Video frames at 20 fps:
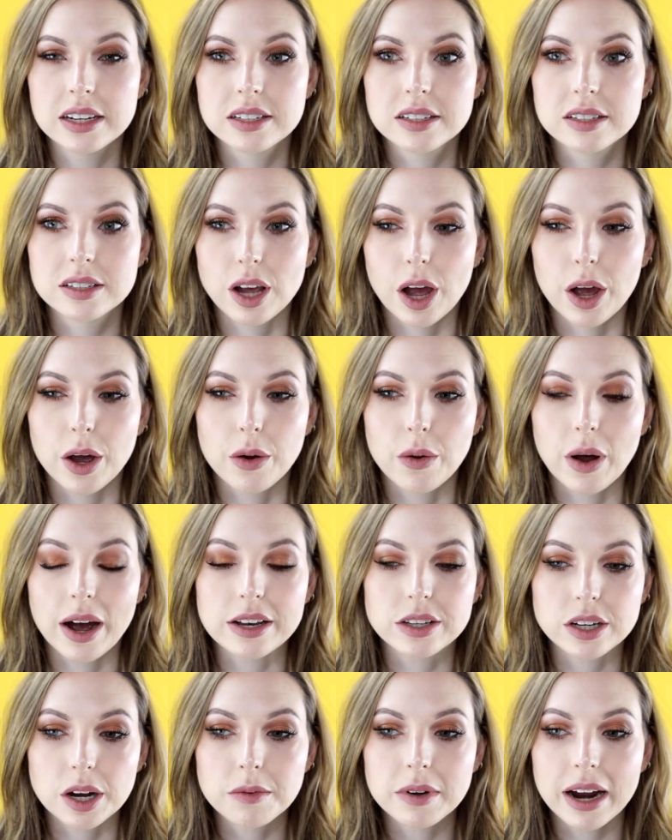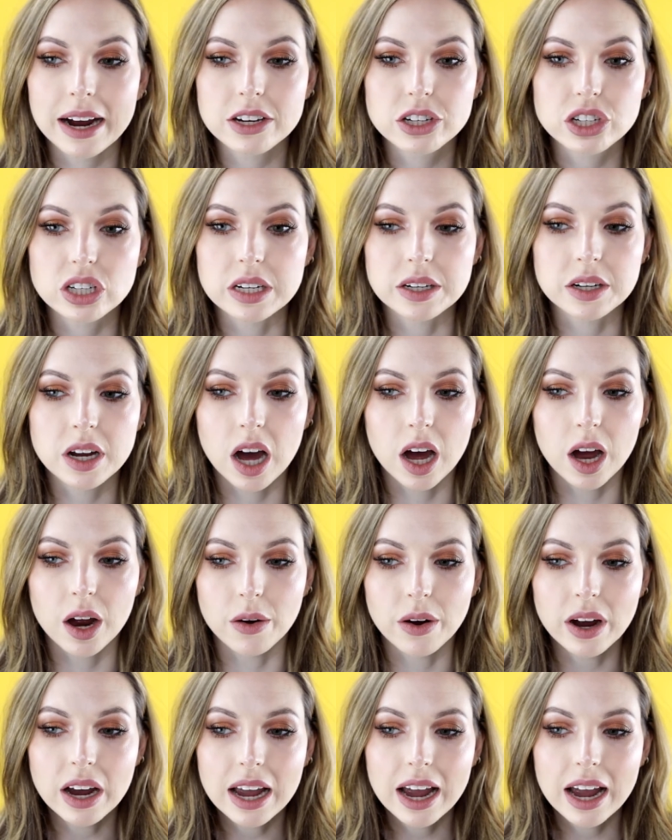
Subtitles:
So I don't actually know.